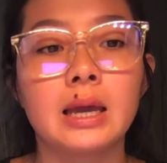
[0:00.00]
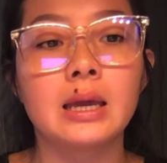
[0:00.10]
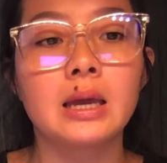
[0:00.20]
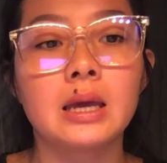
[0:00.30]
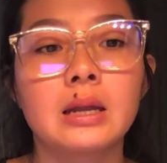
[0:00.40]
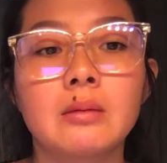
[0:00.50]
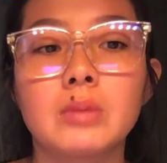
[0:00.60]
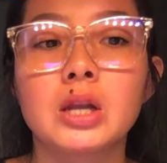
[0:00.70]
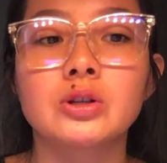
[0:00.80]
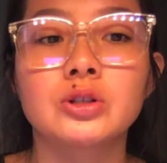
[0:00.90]
in
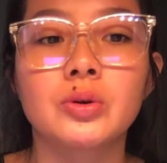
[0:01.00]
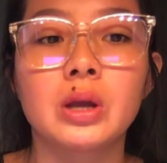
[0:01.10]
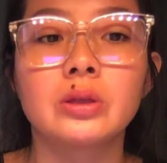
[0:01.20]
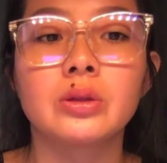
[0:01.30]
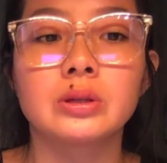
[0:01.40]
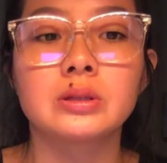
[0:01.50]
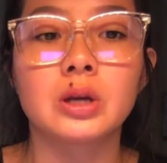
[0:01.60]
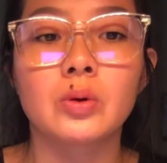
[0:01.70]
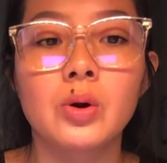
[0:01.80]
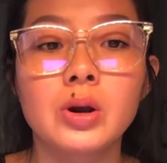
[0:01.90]
administering the
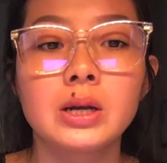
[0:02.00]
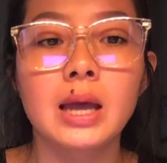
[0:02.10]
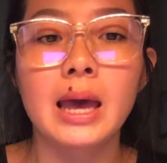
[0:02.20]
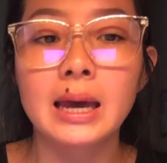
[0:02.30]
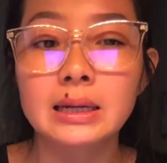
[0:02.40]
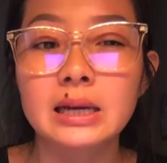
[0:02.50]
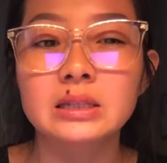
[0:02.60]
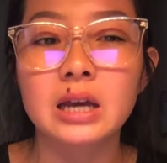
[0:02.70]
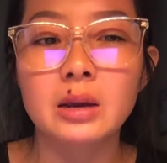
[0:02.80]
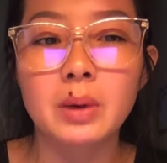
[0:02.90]
steroid and
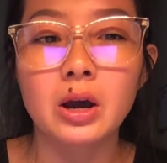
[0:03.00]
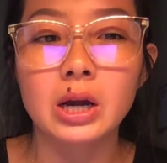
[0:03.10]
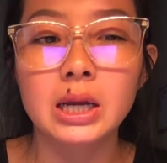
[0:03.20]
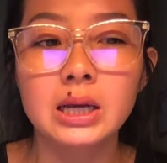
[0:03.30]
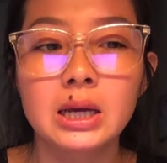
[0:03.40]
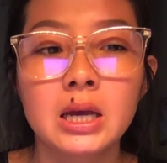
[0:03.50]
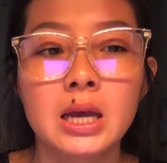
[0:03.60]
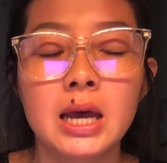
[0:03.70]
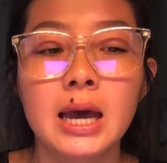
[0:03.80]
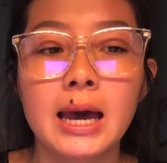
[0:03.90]
antibiotic
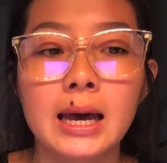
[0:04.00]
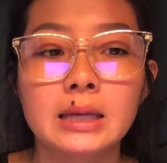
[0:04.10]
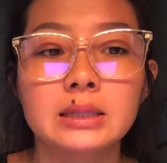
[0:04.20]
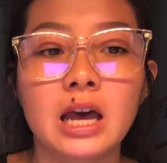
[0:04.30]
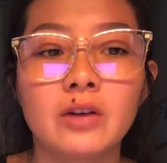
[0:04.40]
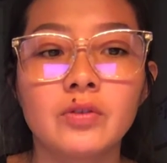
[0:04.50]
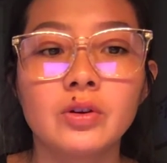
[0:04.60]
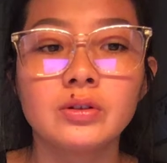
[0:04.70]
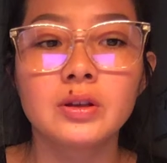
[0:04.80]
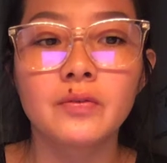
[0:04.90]
has
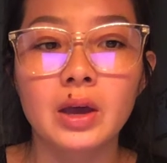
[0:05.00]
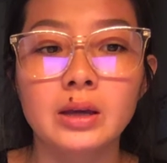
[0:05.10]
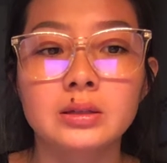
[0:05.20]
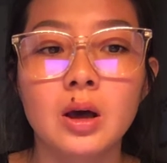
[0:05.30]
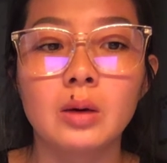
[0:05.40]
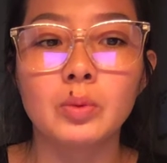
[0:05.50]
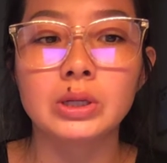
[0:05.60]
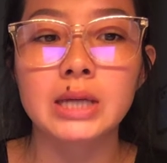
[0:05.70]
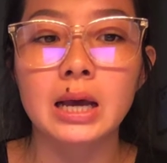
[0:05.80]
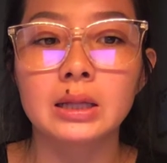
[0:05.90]
adverse effects on
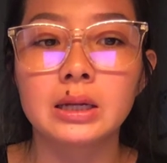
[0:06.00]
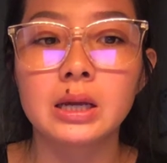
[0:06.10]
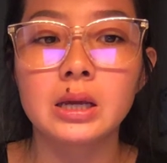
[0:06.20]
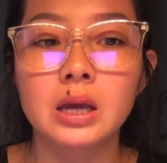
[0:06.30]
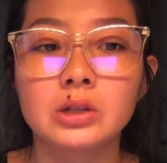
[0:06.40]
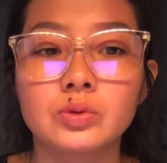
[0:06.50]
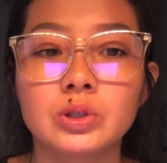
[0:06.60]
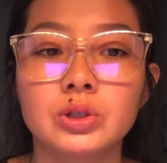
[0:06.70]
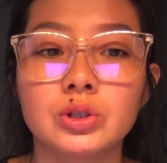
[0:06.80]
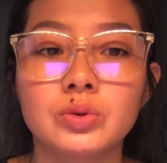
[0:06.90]
mortality and
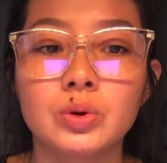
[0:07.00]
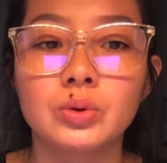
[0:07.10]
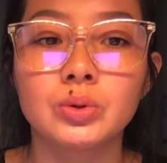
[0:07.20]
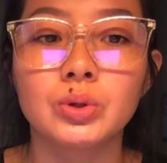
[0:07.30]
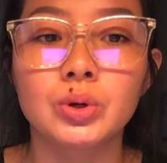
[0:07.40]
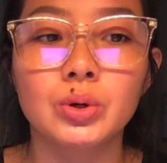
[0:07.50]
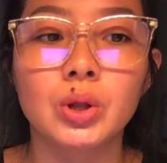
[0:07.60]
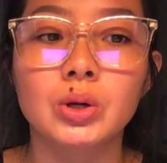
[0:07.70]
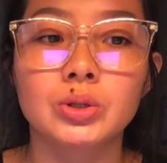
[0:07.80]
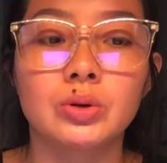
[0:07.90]
residual
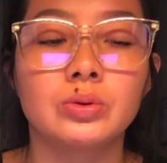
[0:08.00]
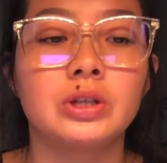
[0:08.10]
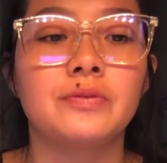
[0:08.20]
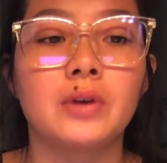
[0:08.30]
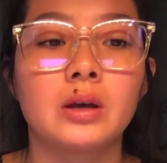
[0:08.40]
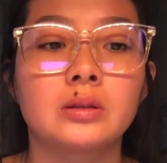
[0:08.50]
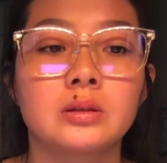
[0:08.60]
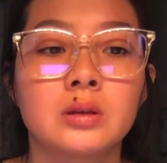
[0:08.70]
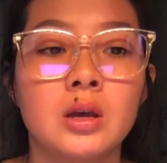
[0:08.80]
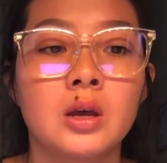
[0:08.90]
neurological defects.
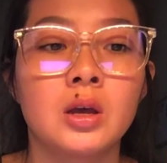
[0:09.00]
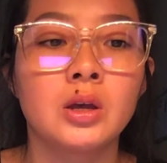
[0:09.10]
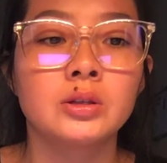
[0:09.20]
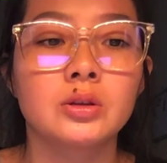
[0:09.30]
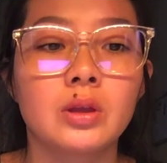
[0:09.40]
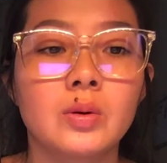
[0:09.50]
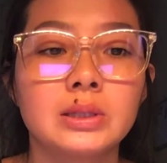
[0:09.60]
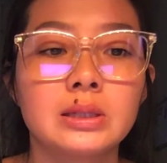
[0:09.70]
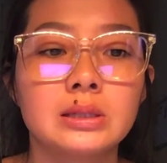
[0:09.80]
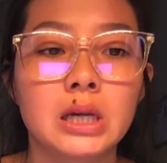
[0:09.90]
So there was a
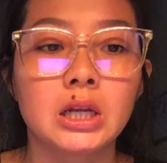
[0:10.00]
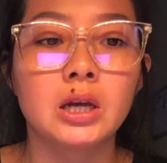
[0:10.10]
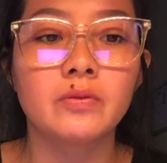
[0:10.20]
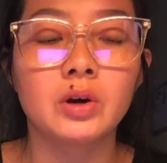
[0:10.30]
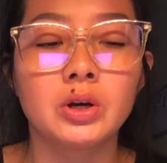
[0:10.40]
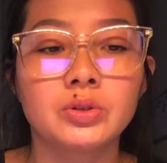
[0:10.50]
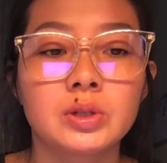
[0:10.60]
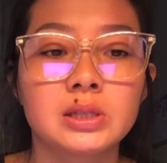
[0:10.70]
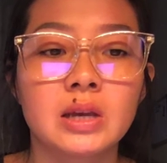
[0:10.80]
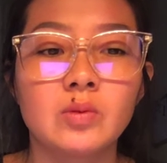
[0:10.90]
study of
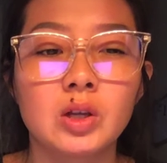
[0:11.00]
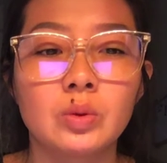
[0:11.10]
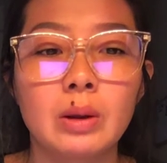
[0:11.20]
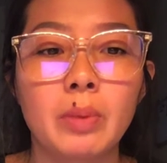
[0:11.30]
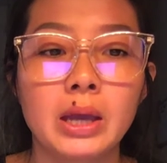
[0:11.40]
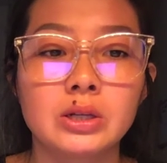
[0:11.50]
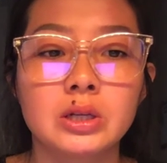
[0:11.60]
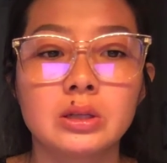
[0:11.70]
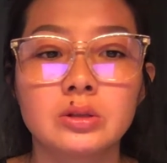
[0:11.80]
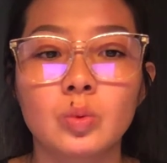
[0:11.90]
173
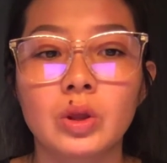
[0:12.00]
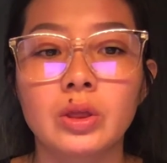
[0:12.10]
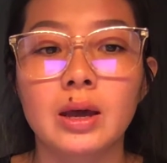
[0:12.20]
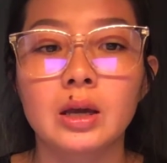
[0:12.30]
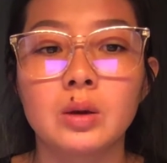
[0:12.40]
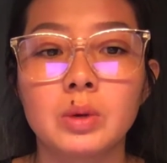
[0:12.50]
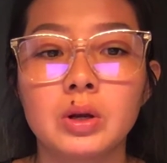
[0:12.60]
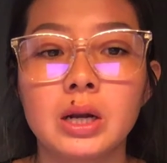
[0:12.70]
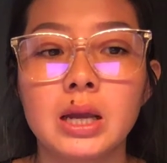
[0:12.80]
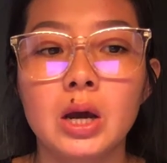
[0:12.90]
patients with
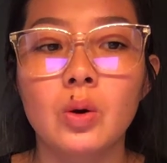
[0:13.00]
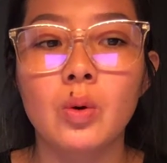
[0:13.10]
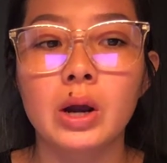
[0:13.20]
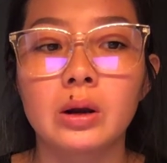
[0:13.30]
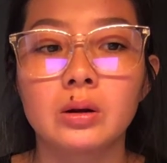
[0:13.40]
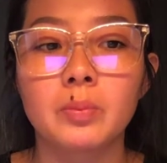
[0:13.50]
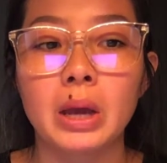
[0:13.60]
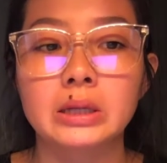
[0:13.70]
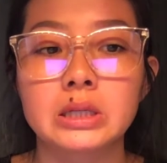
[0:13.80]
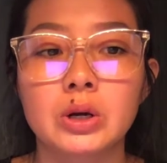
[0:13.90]
community-acquired
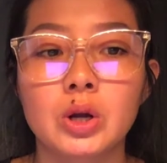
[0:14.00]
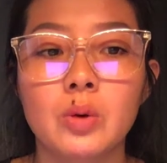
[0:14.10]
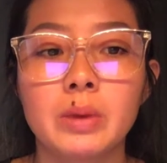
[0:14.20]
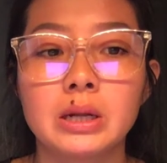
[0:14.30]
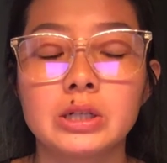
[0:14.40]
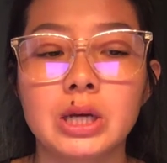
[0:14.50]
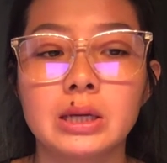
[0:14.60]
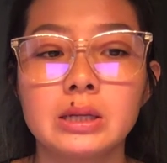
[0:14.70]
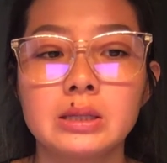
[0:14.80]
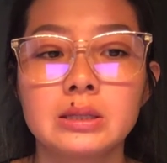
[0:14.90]
bacterial
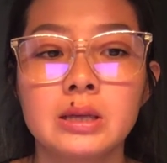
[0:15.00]
meningitis.